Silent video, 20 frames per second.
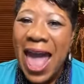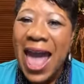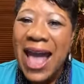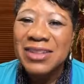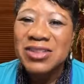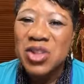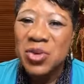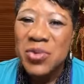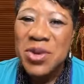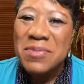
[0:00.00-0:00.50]

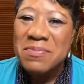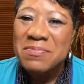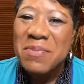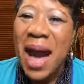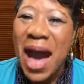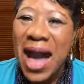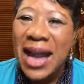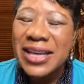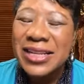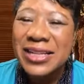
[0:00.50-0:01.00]
has to
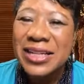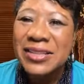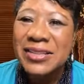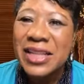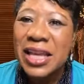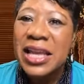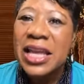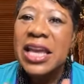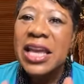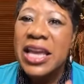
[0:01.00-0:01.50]
remind
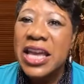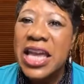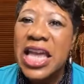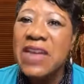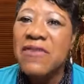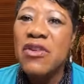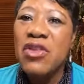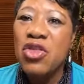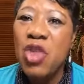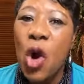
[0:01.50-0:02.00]
us that
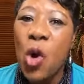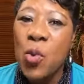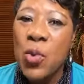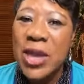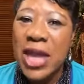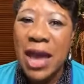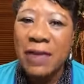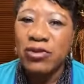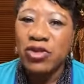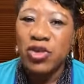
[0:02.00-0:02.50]
even though
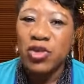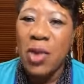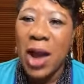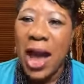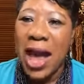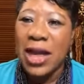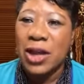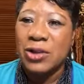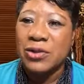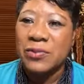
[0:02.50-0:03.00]
we have
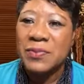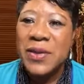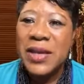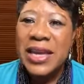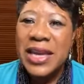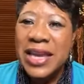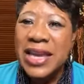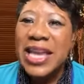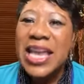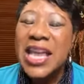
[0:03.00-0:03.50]
trials,
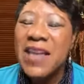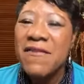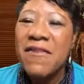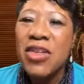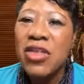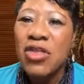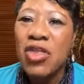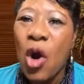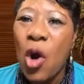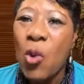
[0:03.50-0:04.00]

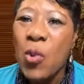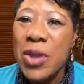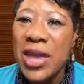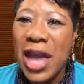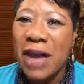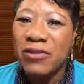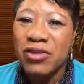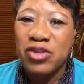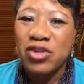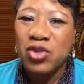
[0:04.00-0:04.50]
even though
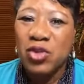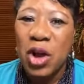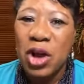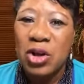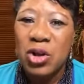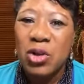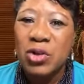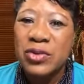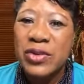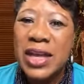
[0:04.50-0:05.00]
we have
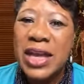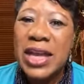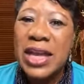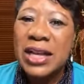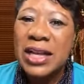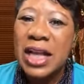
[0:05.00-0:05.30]
struggles,